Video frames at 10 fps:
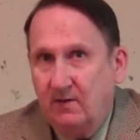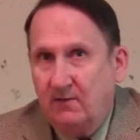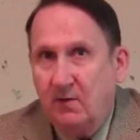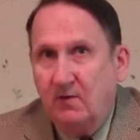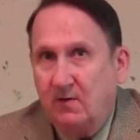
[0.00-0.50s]

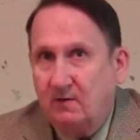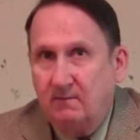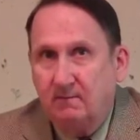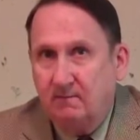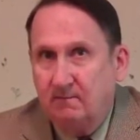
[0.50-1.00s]
first
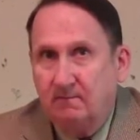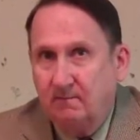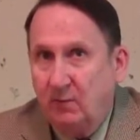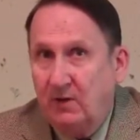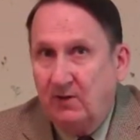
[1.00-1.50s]

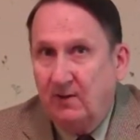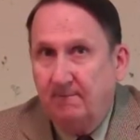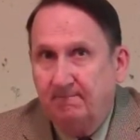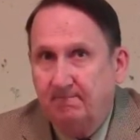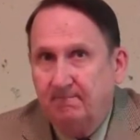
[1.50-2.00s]
preaching.
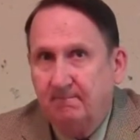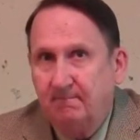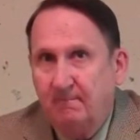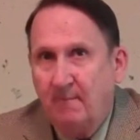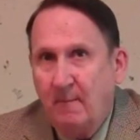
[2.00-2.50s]

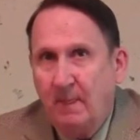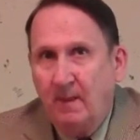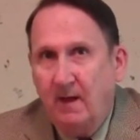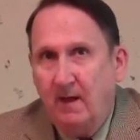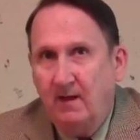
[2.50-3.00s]

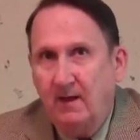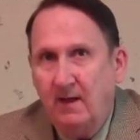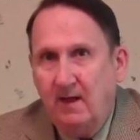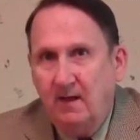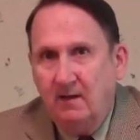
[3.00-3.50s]
And they
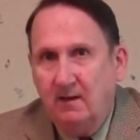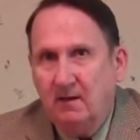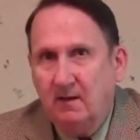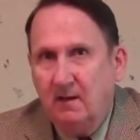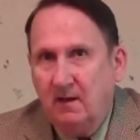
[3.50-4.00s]
had
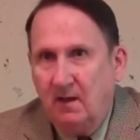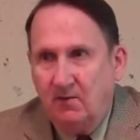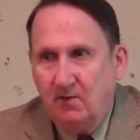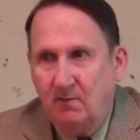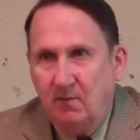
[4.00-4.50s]

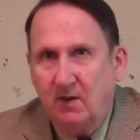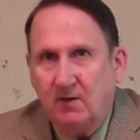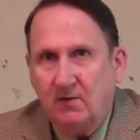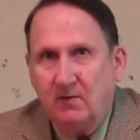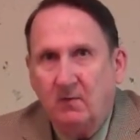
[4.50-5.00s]
oxygen
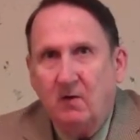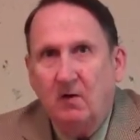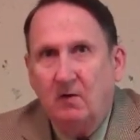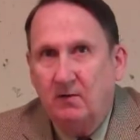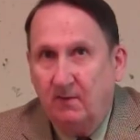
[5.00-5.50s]
bottles
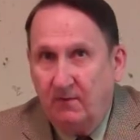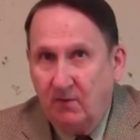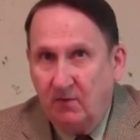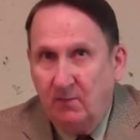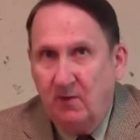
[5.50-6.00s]
on the
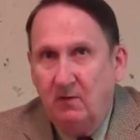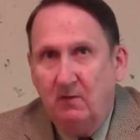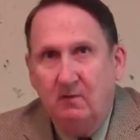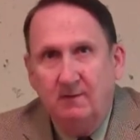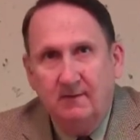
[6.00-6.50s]
first
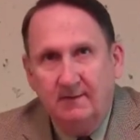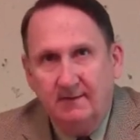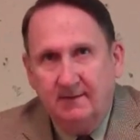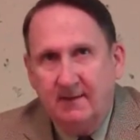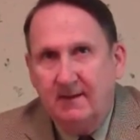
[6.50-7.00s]
pew in
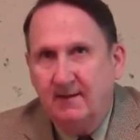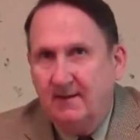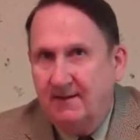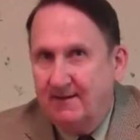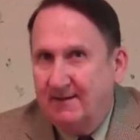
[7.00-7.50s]
case
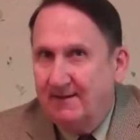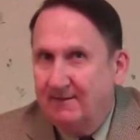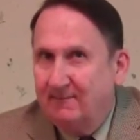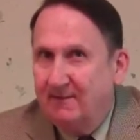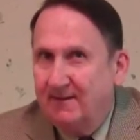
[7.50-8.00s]
he kind
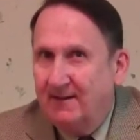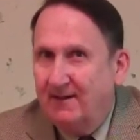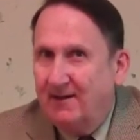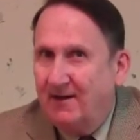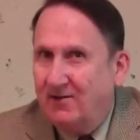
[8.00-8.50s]
of run out of
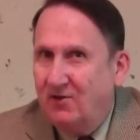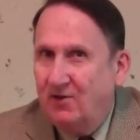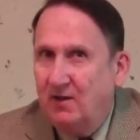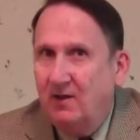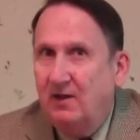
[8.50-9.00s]

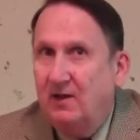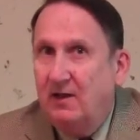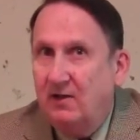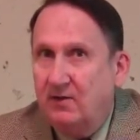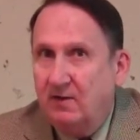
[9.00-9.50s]
oxygen and
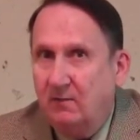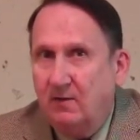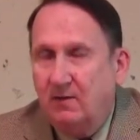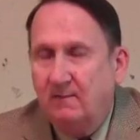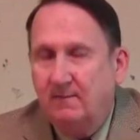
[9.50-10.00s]
needed something.